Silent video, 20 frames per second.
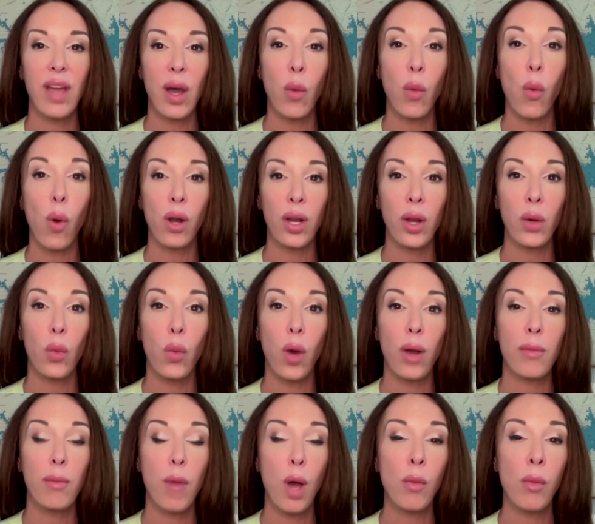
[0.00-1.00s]
That one on
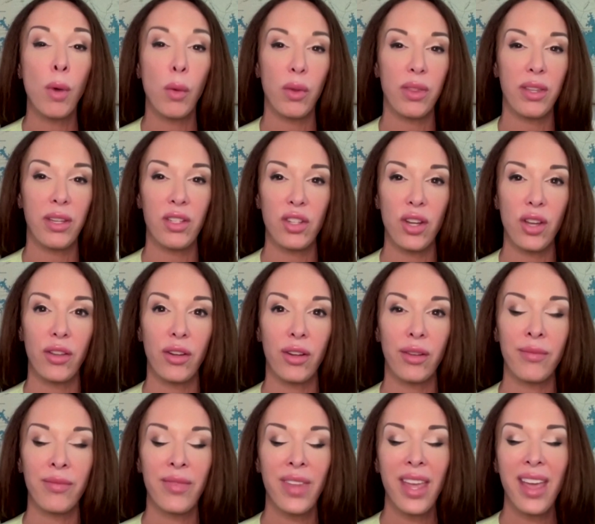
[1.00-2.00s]
one moment with each other
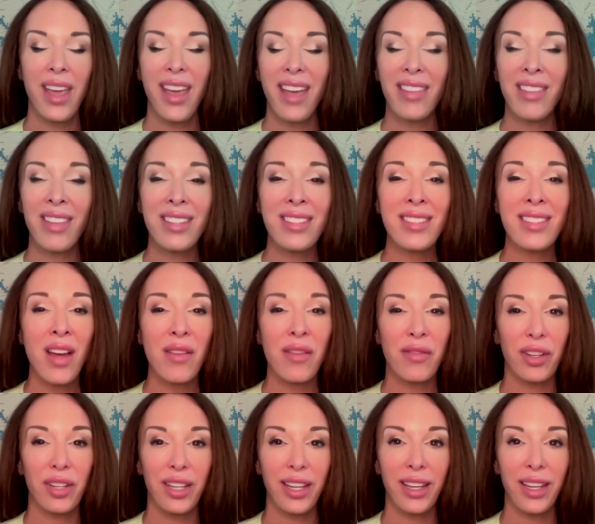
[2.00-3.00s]
and let's not
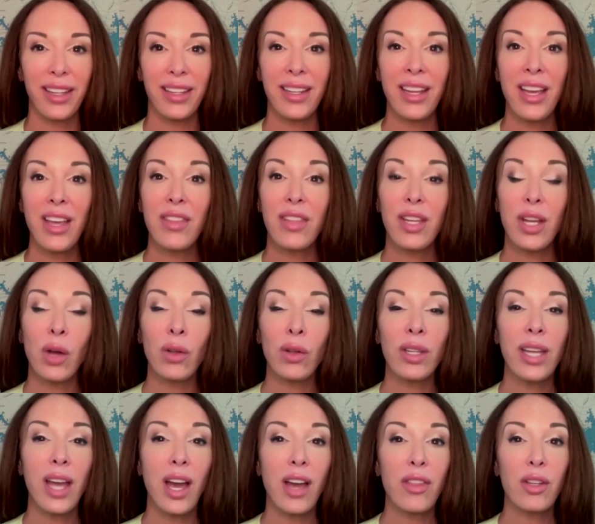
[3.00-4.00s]
forget the
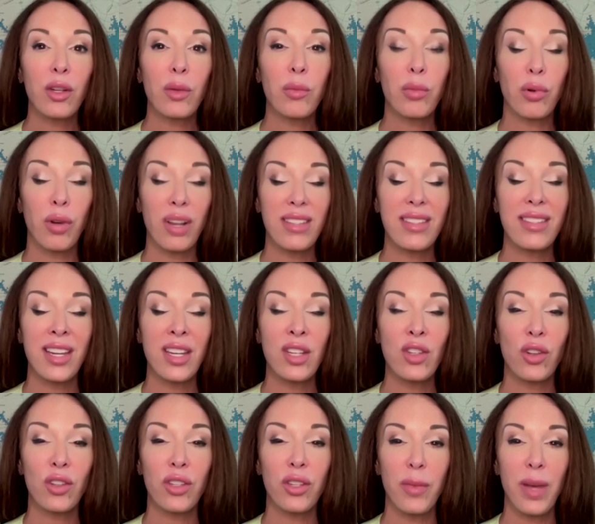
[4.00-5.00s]
only other
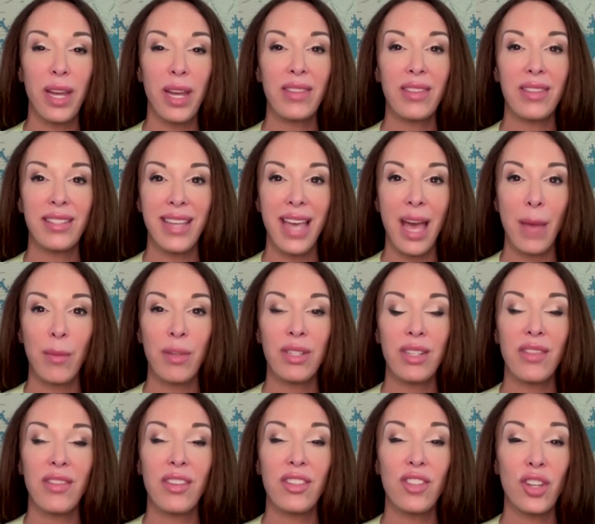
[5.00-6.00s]
presidential debate that's happened
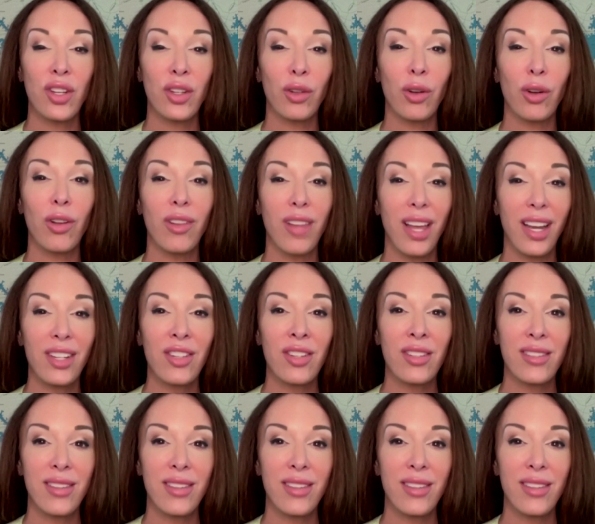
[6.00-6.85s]
in the general election